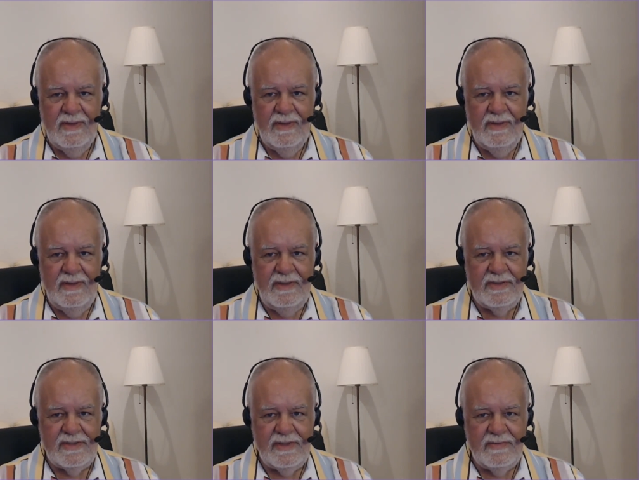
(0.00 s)
Nietzsche
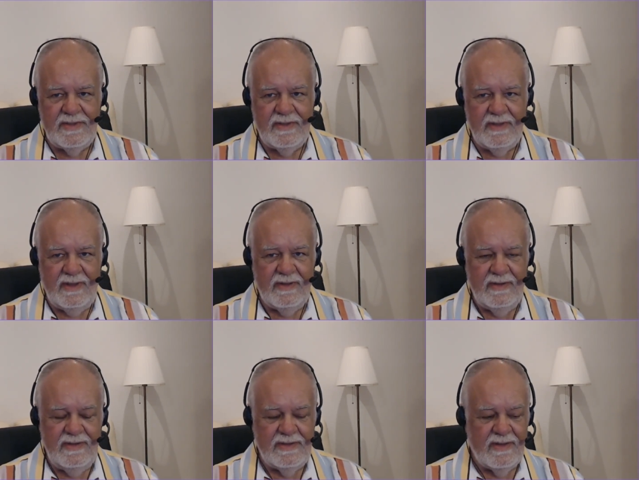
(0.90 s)
seems to think, and
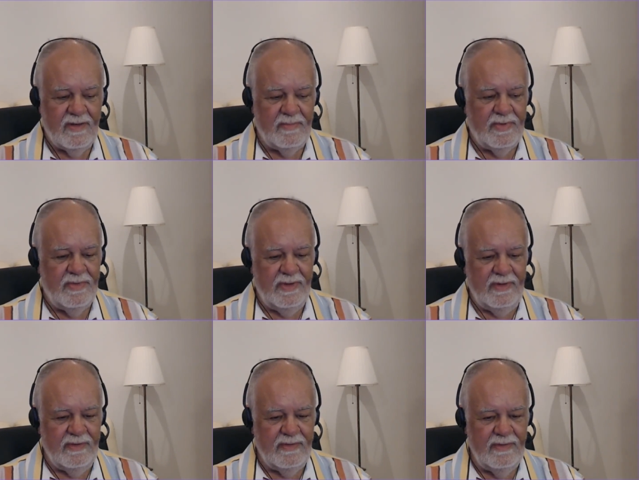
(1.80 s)
he's got a
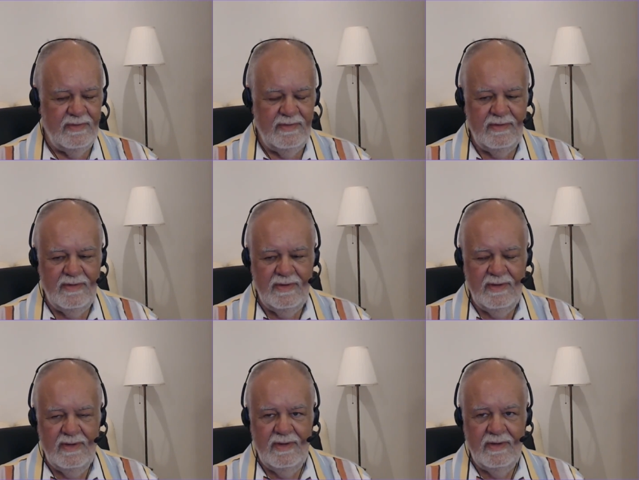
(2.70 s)
point,
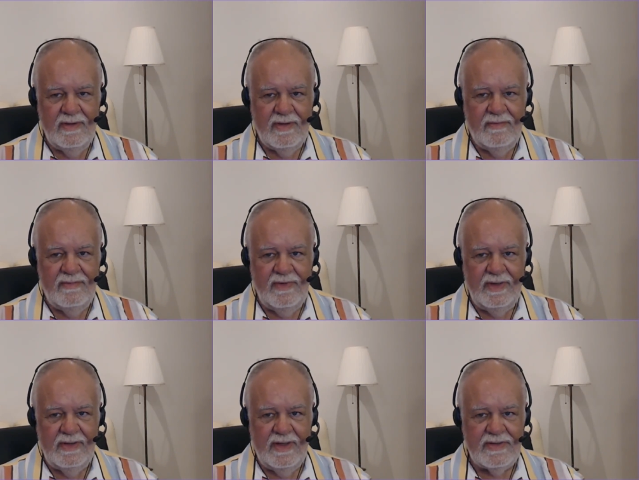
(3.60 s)
that
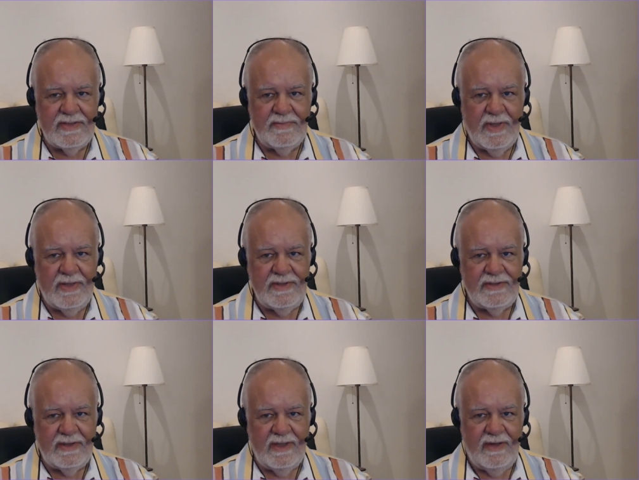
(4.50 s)
conflict adds spice
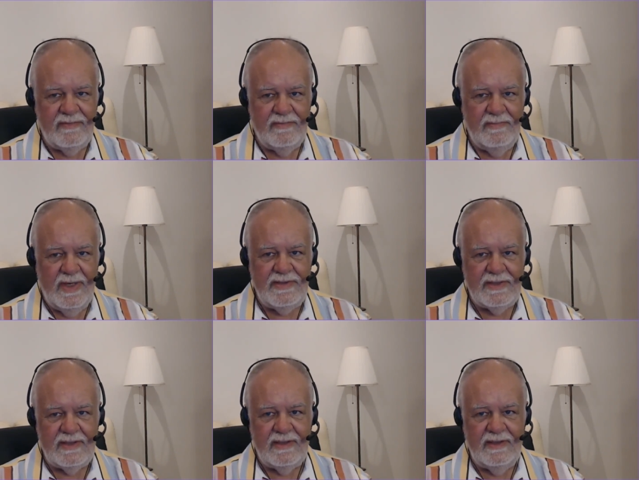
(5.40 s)
to life,
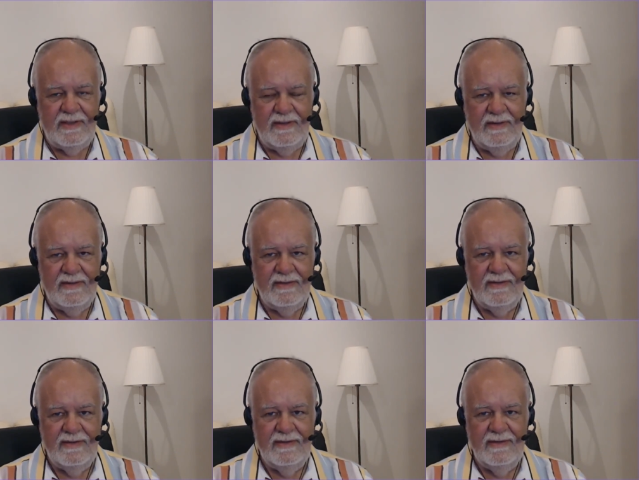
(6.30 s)
basically.
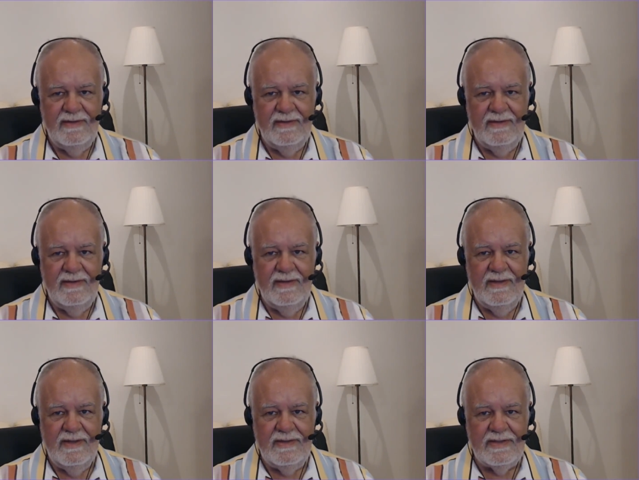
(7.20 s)

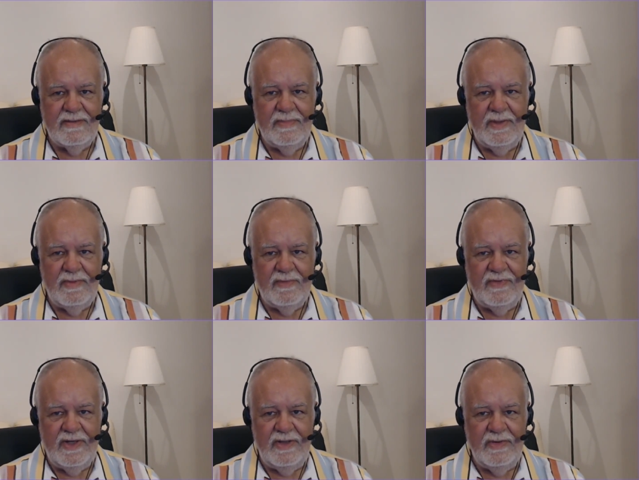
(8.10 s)
And some people are
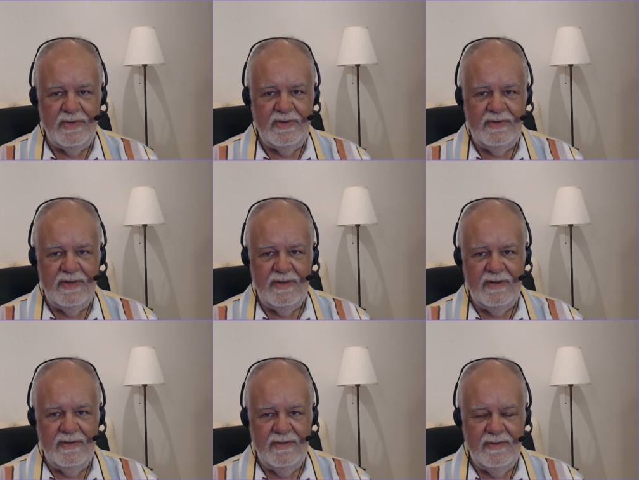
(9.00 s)
very good at it,
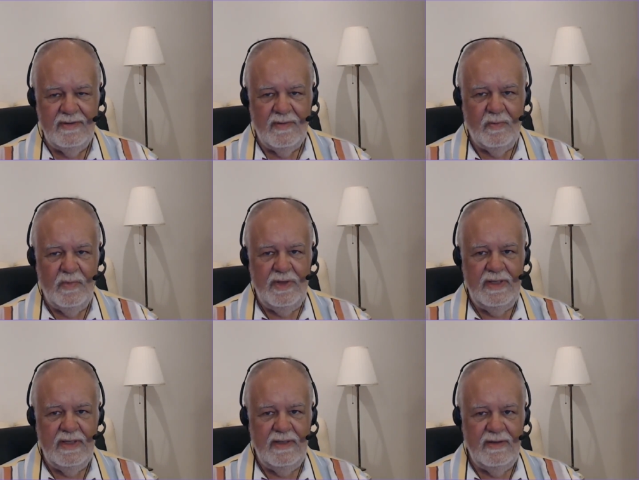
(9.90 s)
and winning
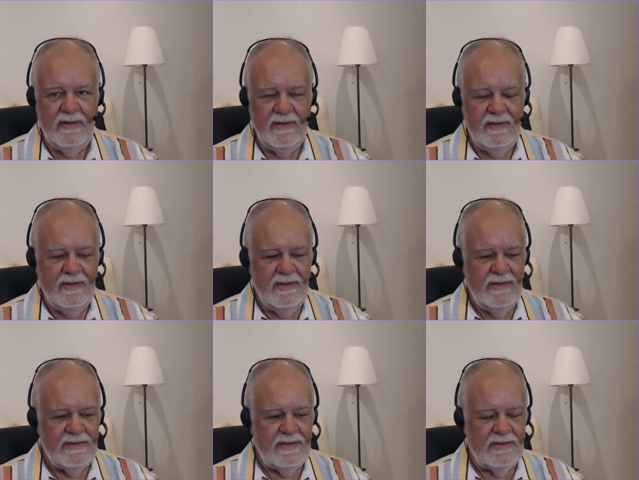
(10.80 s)
in
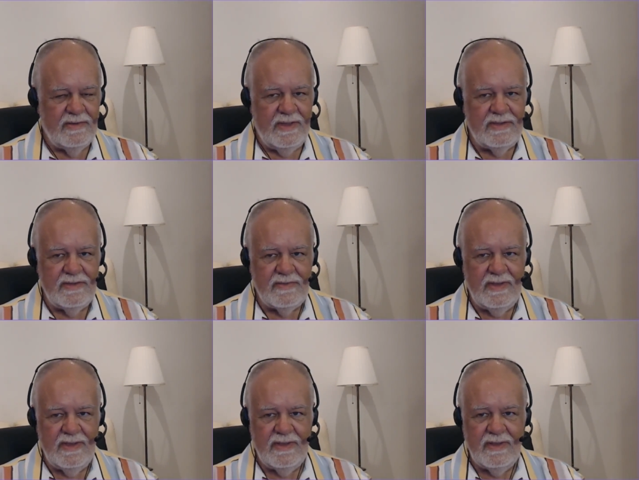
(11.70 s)
situations
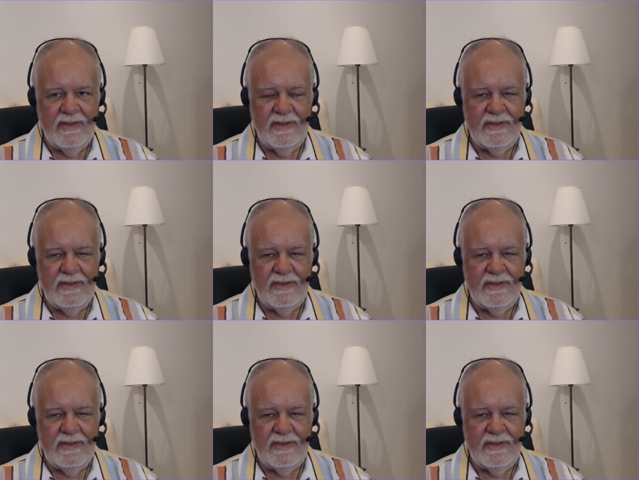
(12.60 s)
where there's